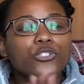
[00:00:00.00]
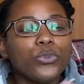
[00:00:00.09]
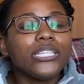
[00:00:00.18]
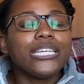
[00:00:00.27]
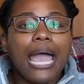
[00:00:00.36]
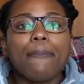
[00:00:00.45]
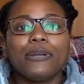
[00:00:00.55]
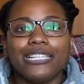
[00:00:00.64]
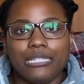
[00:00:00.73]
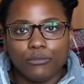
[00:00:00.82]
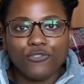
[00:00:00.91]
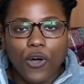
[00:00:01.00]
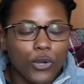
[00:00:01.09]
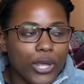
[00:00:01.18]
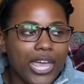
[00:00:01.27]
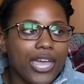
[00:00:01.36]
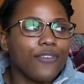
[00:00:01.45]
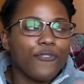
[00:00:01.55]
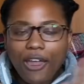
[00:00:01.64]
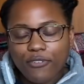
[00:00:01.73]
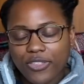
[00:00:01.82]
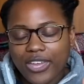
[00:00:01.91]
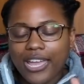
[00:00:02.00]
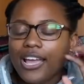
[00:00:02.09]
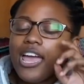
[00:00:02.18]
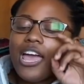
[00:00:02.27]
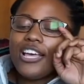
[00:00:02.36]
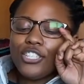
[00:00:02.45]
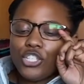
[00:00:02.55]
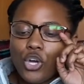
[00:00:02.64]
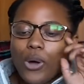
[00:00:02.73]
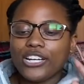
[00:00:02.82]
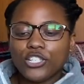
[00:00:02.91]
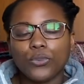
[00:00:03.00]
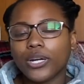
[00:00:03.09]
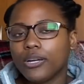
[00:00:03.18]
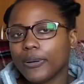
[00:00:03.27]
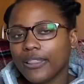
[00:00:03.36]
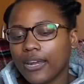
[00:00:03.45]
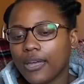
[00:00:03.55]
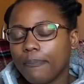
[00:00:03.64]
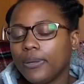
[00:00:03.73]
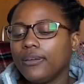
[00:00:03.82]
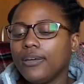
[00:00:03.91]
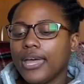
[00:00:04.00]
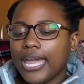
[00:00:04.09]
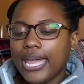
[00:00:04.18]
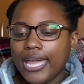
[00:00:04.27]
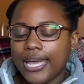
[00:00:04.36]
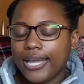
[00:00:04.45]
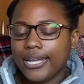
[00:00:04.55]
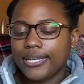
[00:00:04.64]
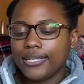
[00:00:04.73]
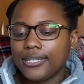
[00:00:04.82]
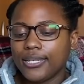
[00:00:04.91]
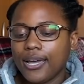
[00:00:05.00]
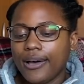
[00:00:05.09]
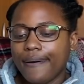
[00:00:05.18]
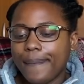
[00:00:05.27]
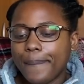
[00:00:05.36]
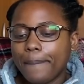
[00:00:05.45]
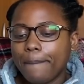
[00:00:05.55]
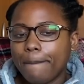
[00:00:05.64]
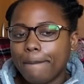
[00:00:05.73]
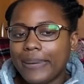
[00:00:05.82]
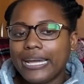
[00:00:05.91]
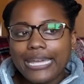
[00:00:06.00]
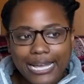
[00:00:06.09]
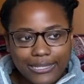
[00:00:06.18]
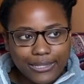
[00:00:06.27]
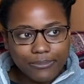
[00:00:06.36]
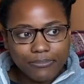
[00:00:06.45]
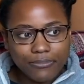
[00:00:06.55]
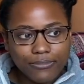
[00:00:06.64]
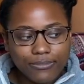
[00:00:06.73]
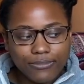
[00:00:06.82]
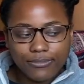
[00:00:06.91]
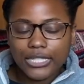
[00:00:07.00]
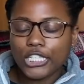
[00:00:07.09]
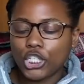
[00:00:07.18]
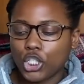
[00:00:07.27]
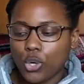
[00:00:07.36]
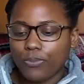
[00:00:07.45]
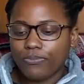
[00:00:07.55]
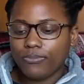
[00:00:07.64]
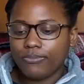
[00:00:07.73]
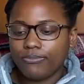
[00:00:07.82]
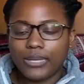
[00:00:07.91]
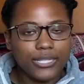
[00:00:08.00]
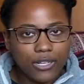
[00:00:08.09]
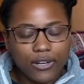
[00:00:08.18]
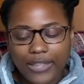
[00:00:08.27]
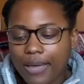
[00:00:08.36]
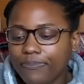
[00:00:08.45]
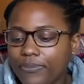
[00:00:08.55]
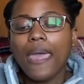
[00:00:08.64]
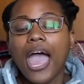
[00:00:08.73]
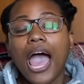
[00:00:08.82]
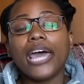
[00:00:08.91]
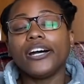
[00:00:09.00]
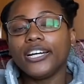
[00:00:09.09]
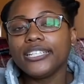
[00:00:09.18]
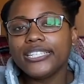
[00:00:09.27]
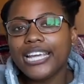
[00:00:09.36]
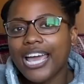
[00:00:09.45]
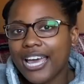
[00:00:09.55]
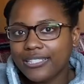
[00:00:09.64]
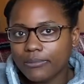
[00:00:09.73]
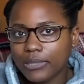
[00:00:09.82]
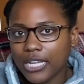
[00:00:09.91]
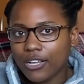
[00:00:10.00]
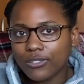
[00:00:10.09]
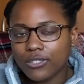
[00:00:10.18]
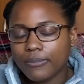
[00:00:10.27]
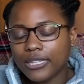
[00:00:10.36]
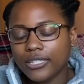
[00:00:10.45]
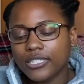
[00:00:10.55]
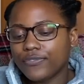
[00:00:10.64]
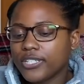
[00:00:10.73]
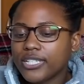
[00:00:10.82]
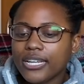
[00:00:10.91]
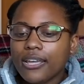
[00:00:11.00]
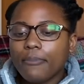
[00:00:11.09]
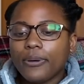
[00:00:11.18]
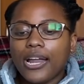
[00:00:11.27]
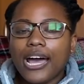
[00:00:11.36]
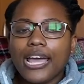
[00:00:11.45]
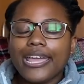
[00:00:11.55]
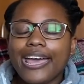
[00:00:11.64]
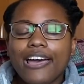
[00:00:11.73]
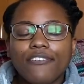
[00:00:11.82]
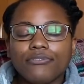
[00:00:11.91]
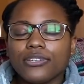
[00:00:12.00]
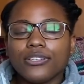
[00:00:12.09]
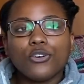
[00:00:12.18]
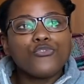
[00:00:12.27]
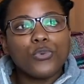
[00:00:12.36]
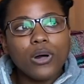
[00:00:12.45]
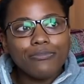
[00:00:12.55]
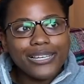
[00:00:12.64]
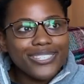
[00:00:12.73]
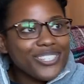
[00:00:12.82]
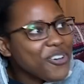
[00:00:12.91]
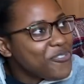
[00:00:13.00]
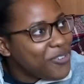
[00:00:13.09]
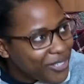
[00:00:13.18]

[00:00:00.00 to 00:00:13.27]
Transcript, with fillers: really capitalism's fault, okay, for everything. So I just wanted to bring that up. And um, yes, so that's it on that. And honestly, I had something else on my list for today, but I have overwhelmed myself